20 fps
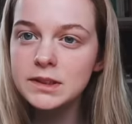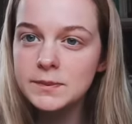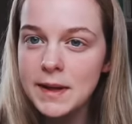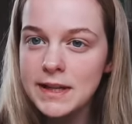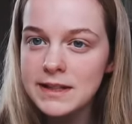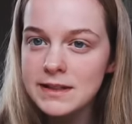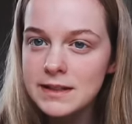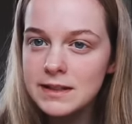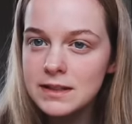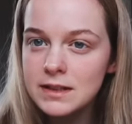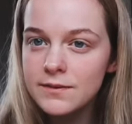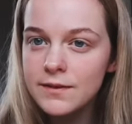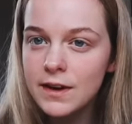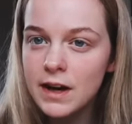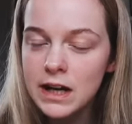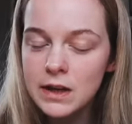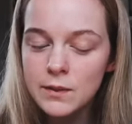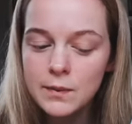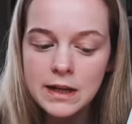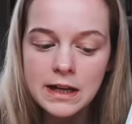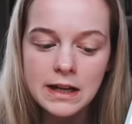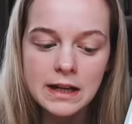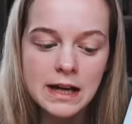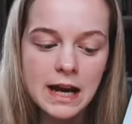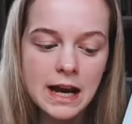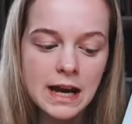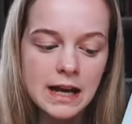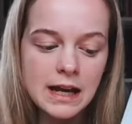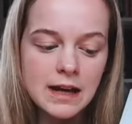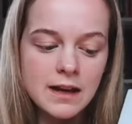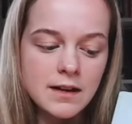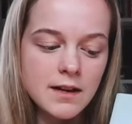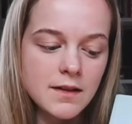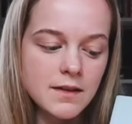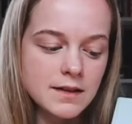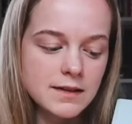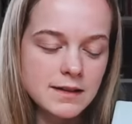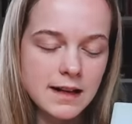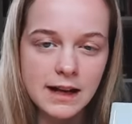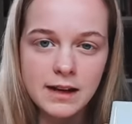Spenser's The Faerie Queen in
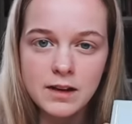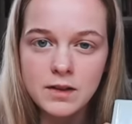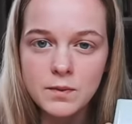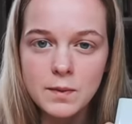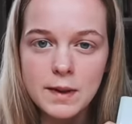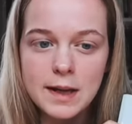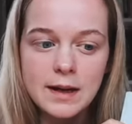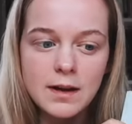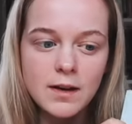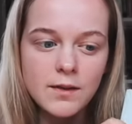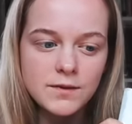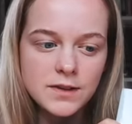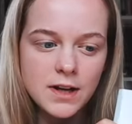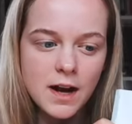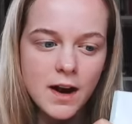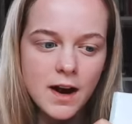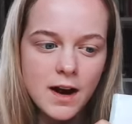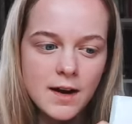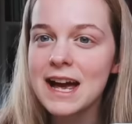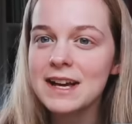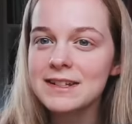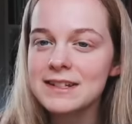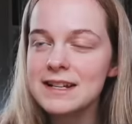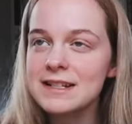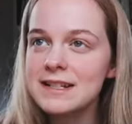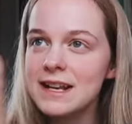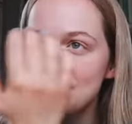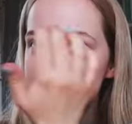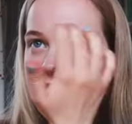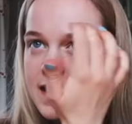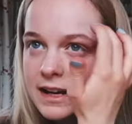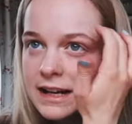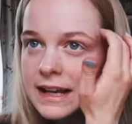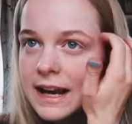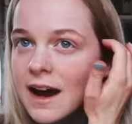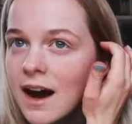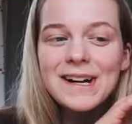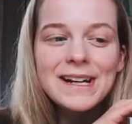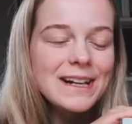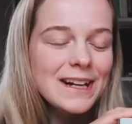the second week of term. As I said
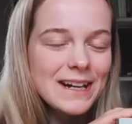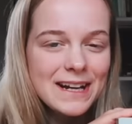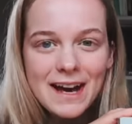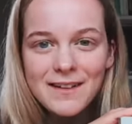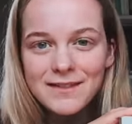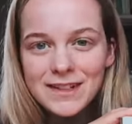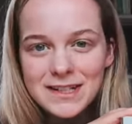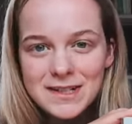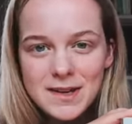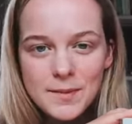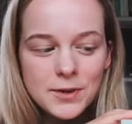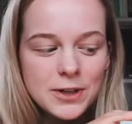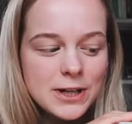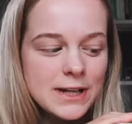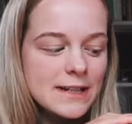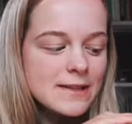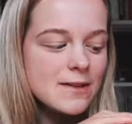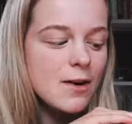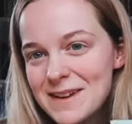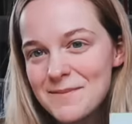earlier, I like having summaries.